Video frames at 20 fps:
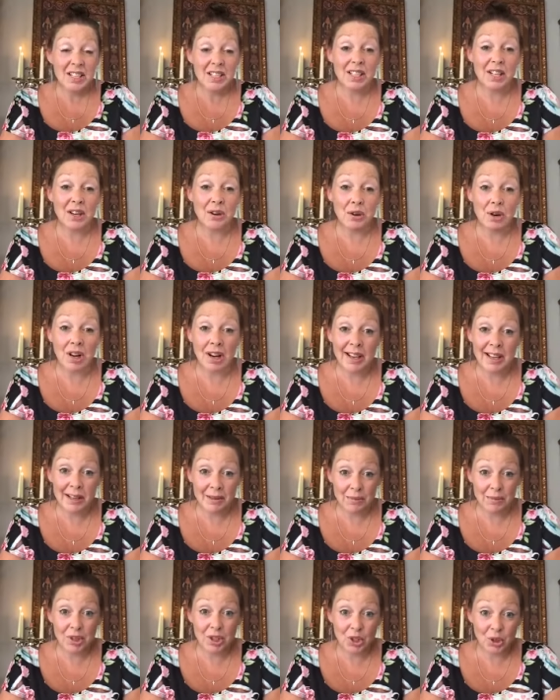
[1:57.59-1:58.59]
So I
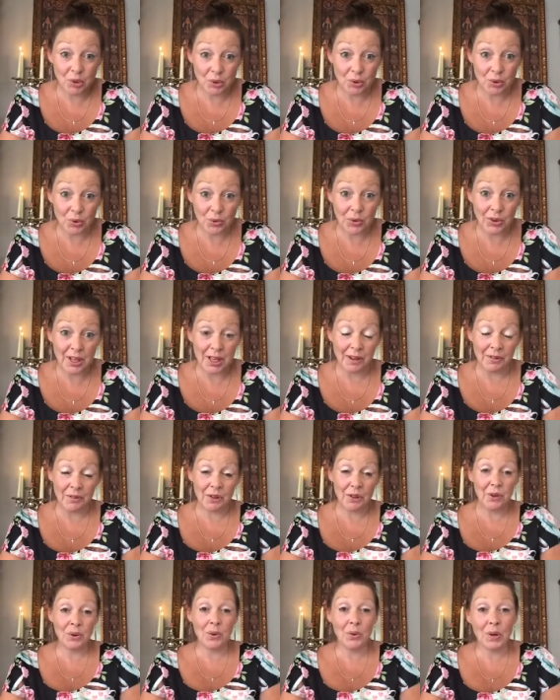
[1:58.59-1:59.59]
am sure that if
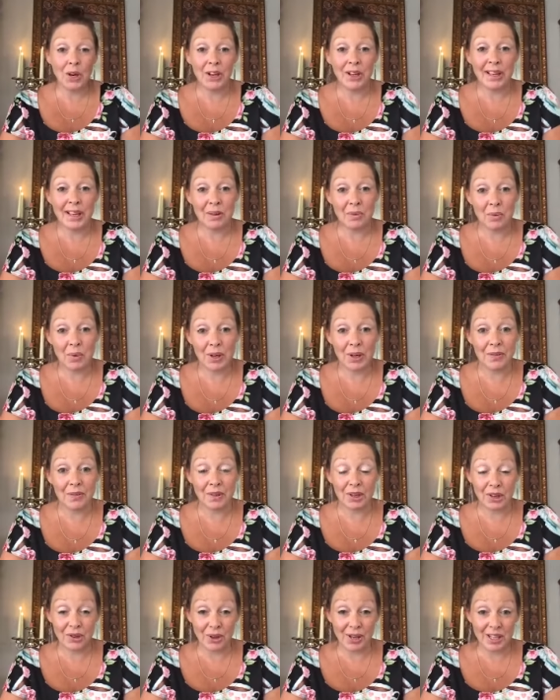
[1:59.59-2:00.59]
you are in one of
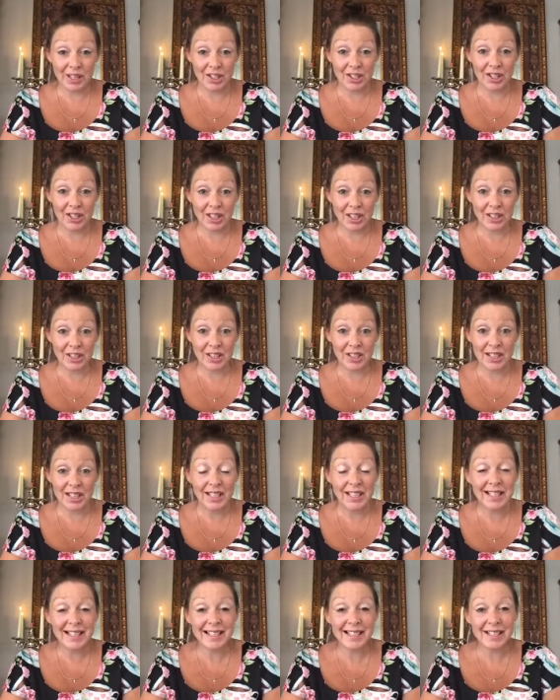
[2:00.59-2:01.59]
the Grace Church
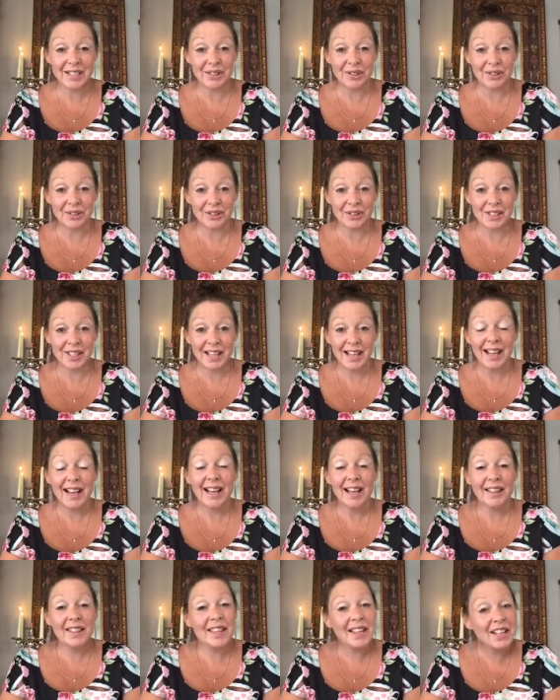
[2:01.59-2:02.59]
Sunday schools,
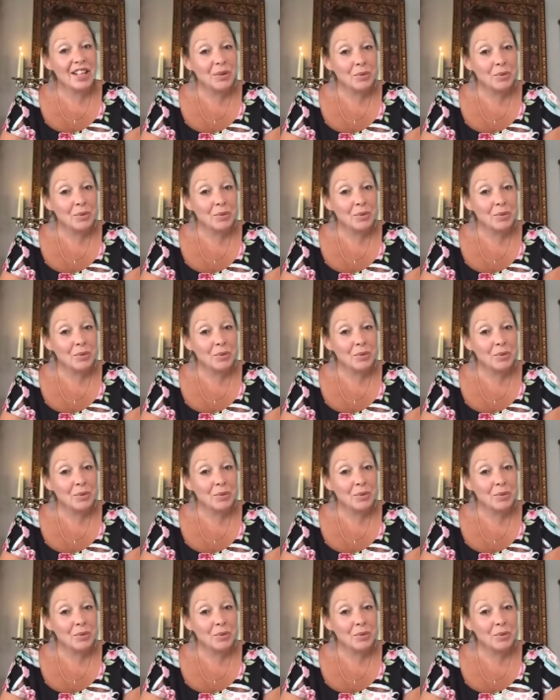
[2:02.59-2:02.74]
then